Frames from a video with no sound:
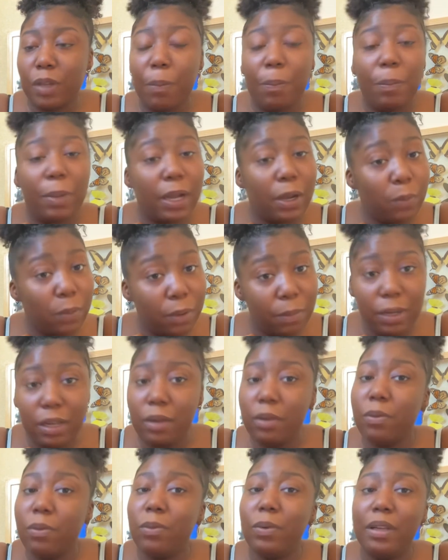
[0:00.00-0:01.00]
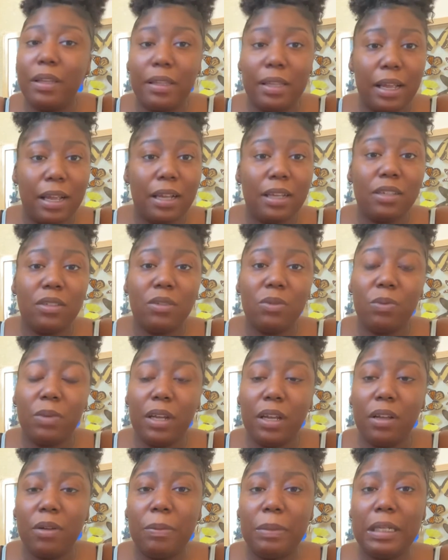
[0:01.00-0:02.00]
Bear with me with that as
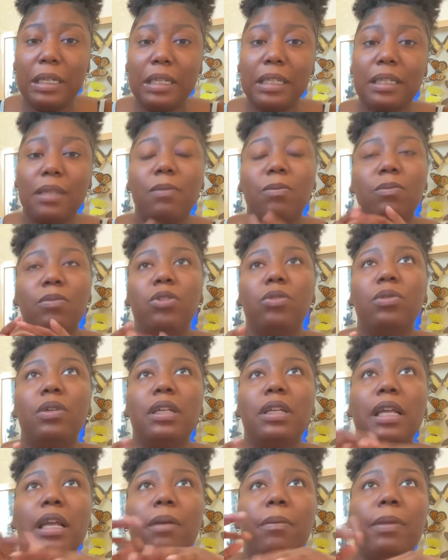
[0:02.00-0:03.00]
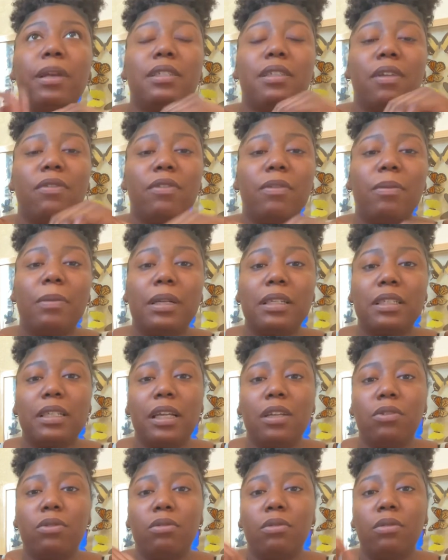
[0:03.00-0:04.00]
well, because I'm doing that based off of my
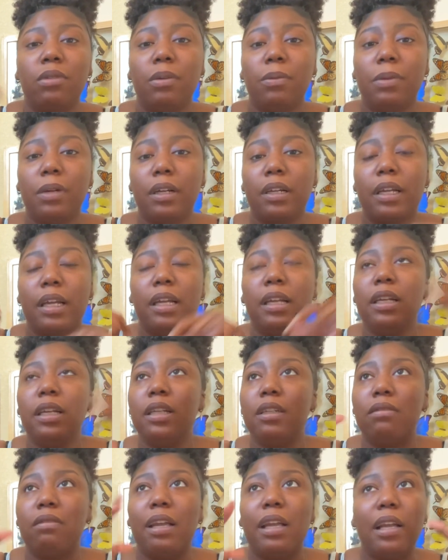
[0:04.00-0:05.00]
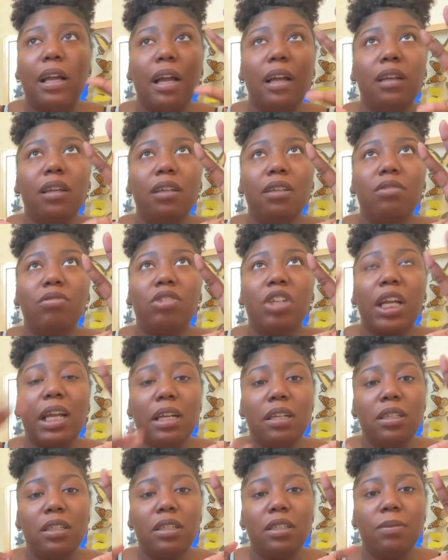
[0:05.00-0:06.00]
schedule at work, and it kind of
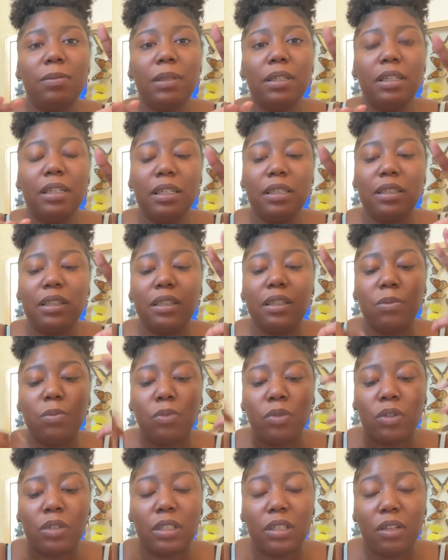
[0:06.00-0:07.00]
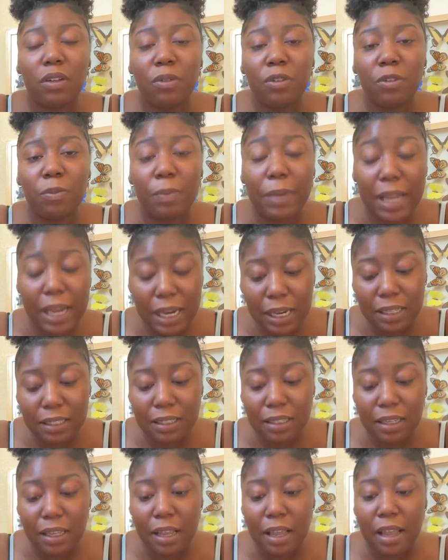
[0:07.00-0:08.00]
changes because it's more
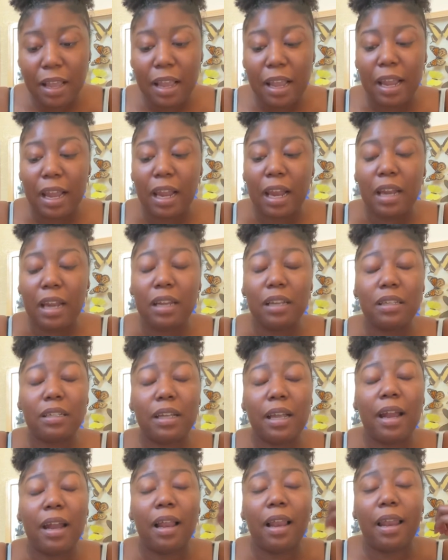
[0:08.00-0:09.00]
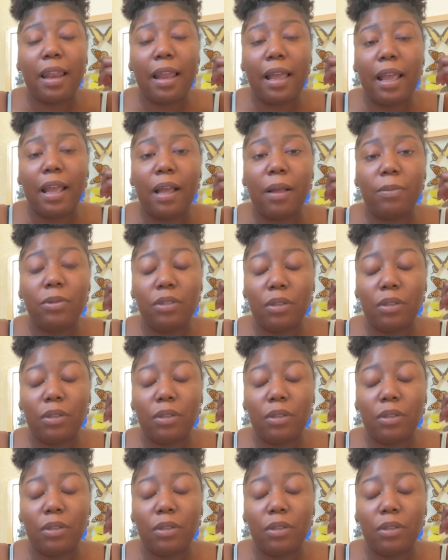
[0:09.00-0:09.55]
self-paced and it's at a lab.